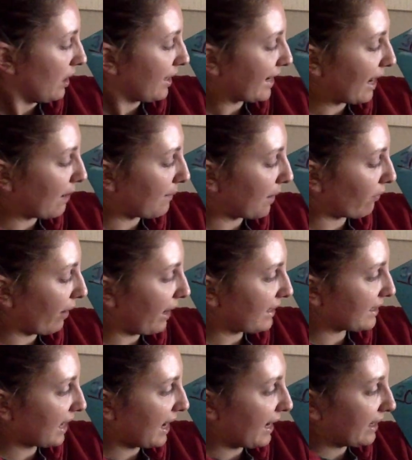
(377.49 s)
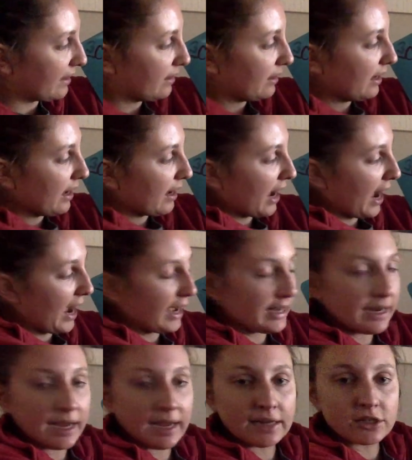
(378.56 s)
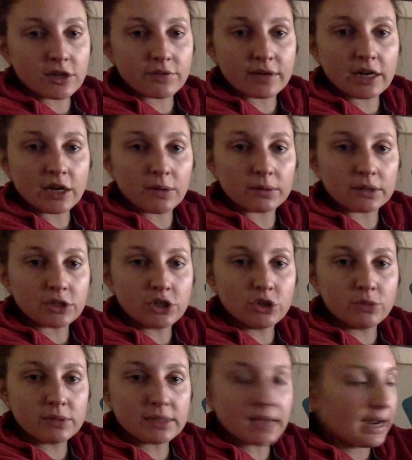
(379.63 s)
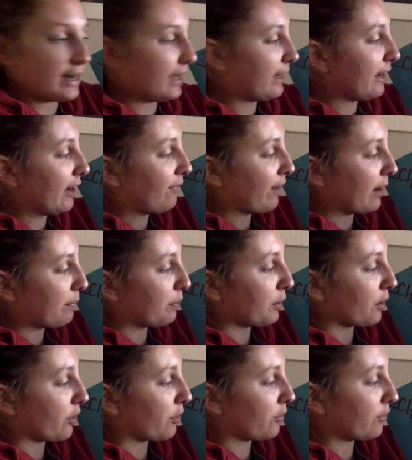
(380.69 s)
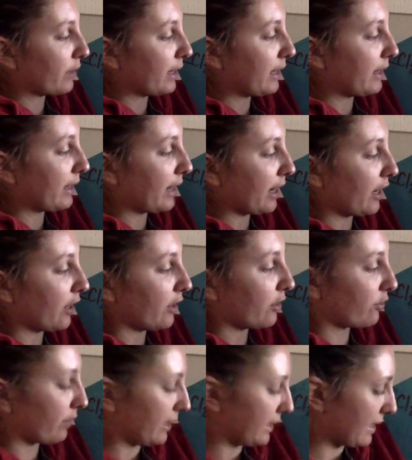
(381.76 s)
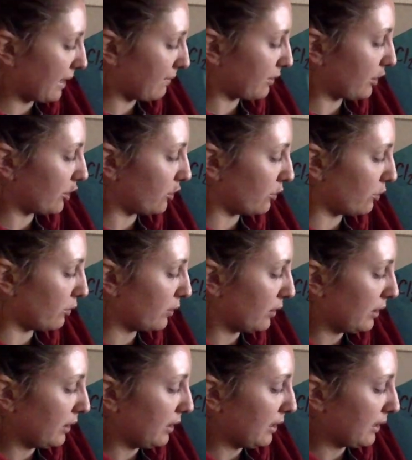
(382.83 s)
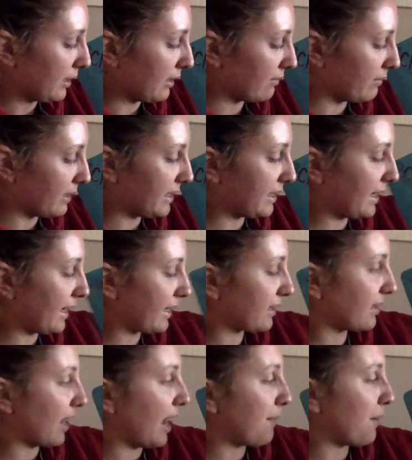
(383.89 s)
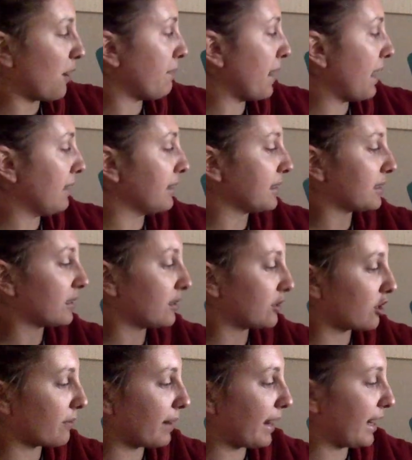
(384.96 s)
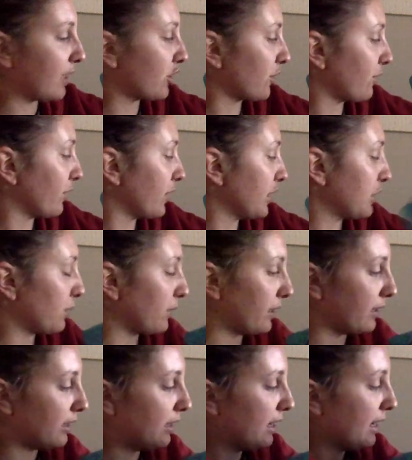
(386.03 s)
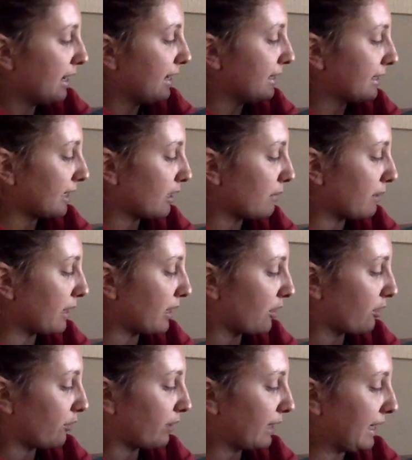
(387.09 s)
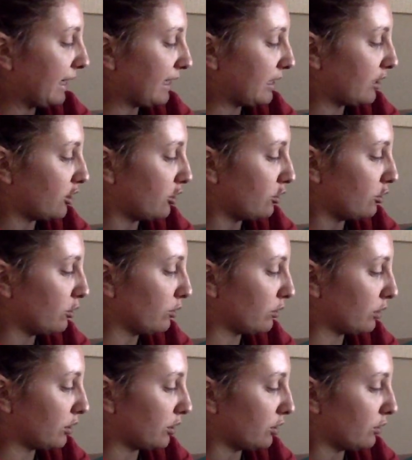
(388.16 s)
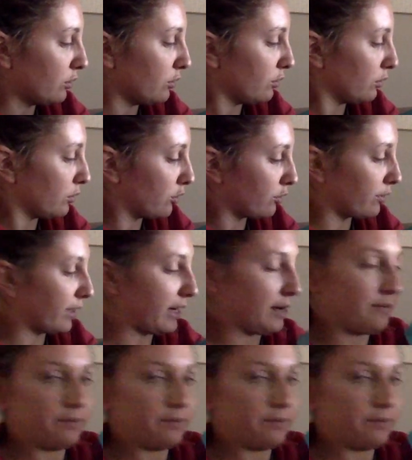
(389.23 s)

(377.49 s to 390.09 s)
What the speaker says: Now on my right side, iodine's over here with a 2 beside it. If I put a 3 there, 3 times 2 gives me 6. I'm all balanced, so my answer for this one is going to be a 3, 2, 2, 3.